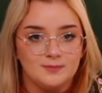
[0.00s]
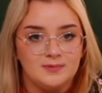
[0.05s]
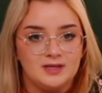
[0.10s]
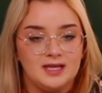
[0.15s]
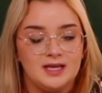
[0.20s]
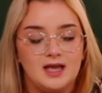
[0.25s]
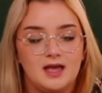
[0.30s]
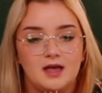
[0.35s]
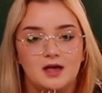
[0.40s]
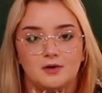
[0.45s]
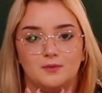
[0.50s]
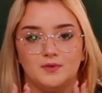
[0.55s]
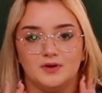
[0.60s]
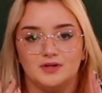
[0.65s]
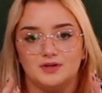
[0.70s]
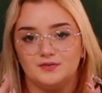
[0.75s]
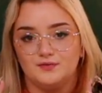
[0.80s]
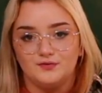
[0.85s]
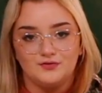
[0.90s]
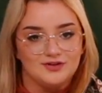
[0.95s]
me
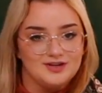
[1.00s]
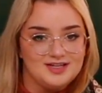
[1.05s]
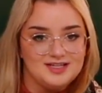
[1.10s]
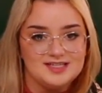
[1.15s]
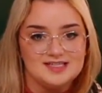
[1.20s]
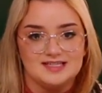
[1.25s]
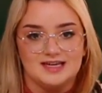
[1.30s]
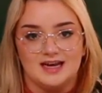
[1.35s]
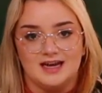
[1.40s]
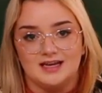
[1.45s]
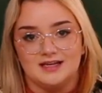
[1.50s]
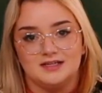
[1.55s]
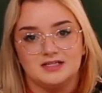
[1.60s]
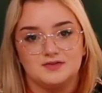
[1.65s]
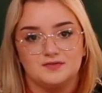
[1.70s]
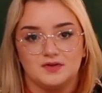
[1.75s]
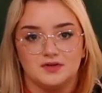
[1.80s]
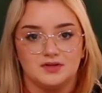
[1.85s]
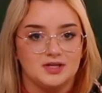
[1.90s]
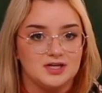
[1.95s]
with free designs
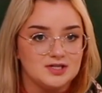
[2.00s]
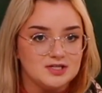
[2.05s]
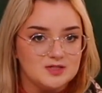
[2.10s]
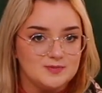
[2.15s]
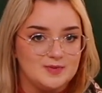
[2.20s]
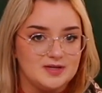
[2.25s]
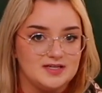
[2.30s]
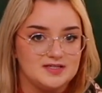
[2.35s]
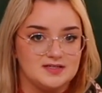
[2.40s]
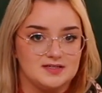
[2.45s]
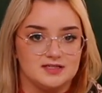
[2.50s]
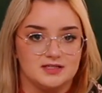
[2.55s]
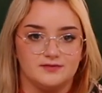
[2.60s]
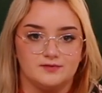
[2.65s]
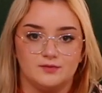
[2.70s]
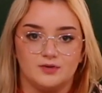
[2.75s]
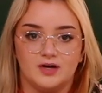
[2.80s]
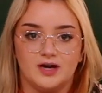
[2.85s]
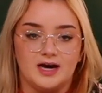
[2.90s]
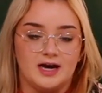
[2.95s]
for their spaces of
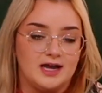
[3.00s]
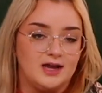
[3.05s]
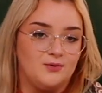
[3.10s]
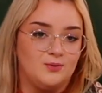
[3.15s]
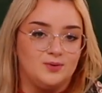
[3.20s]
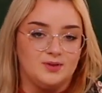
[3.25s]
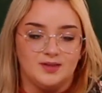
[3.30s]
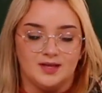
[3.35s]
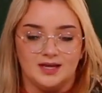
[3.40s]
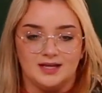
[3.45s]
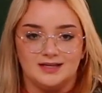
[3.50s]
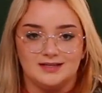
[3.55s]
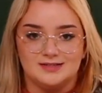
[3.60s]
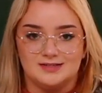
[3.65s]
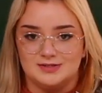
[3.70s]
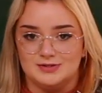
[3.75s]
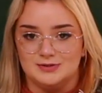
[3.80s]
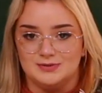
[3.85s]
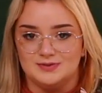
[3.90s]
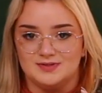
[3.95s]
what I would like
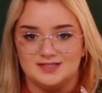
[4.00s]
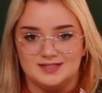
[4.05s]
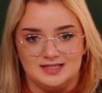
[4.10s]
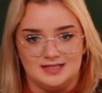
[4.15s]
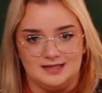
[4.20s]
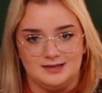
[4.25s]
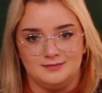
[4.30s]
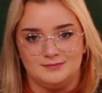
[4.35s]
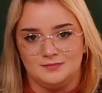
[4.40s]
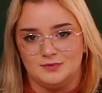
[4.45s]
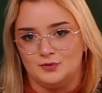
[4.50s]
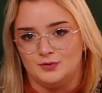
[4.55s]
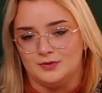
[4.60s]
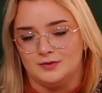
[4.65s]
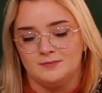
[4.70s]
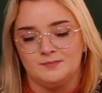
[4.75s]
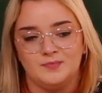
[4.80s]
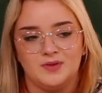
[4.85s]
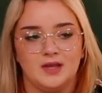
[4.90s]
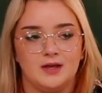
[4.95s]
to see, or
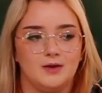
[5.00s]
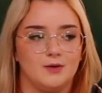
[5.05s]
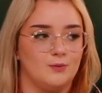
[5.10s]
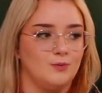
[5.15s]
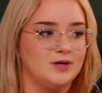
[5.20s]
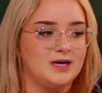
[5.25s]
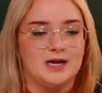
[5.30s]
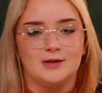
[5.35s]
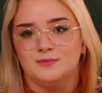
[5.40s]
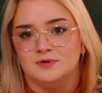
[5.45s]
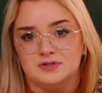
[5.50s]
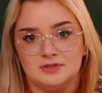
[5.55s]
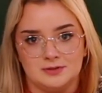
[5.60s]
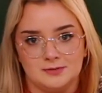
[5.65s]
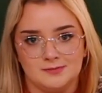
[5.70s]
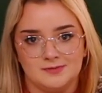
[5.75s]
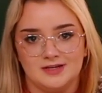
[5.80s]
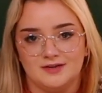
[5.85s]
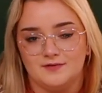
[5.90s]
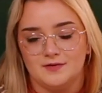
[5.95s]
what I would
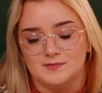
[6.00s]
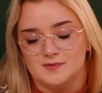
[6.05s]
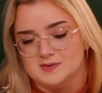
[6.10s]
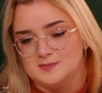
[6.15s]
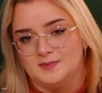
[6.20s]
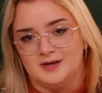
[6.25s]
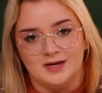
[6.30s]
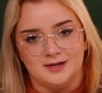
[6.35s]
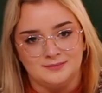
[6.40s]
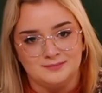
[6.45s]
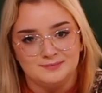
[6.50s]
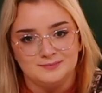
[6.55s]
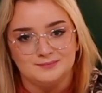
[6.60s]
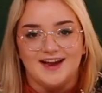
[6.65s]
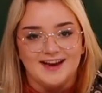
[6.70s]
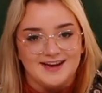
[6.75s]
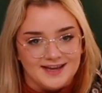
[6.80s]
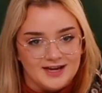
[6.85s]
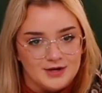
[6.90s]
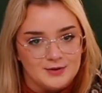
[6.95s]
do if it was mine.
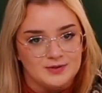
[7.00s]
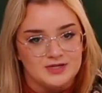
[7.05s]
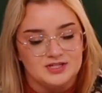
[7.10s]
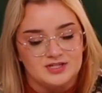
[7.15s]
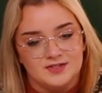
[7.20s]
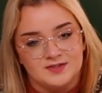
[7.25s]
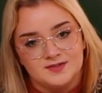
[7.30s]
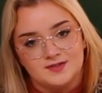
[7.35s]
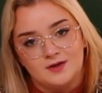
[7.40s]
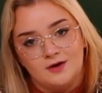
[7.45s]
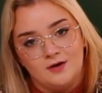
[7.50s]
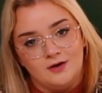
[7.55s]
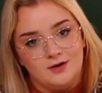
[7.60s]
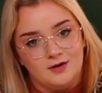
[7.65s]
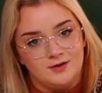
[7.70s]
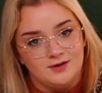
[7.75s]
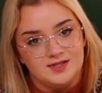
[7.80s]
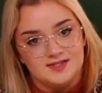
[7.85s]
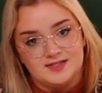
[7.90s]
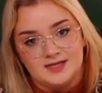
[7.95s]
I get questions
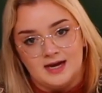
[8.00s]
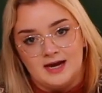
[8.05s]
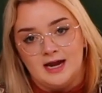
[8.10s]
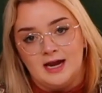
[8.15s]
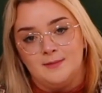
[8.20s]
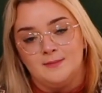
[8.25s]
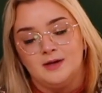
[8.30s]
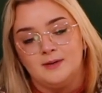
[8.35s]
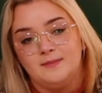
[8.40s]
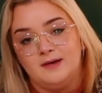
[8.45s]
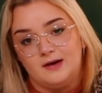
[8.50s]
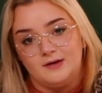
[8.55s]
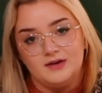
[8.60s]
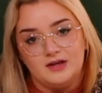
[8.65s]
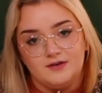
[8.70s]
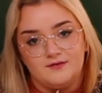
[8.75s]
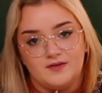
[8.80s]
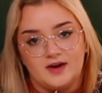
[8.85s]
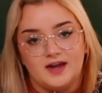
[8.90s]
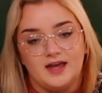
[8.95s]
all the time about
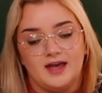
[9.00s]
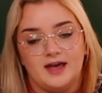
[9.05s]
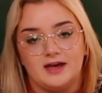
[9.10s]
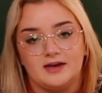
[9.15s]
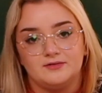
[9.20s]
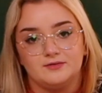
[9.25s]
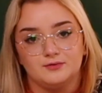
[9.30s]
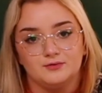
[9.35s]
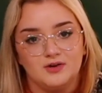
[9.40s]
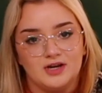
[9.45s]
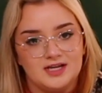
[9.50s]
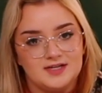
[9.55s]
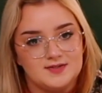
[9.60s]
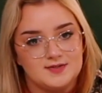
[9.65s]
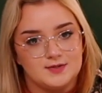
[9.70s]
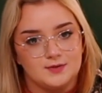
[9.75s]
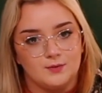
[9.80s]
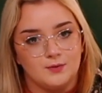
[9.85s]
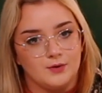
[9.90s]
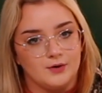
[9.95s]
if I have
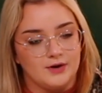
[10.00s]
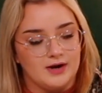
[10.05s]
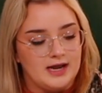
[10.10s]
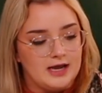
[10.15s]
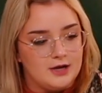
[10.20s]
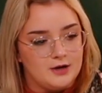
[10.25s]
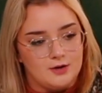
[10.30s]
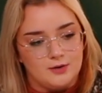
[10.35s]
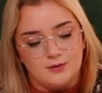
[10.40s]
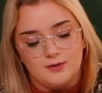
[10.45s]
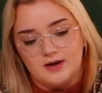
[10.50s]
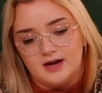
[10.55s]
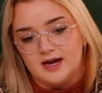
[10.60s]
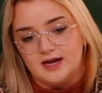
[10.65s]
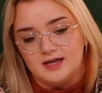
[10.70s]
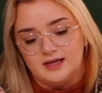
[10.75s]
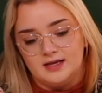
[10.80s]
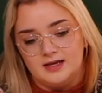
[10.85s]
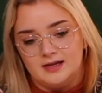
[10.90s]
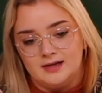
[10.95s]
rates or how I
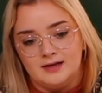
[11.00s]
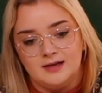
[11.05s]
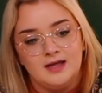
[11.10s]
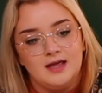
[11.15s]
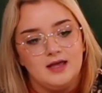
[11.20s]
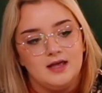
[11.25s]
can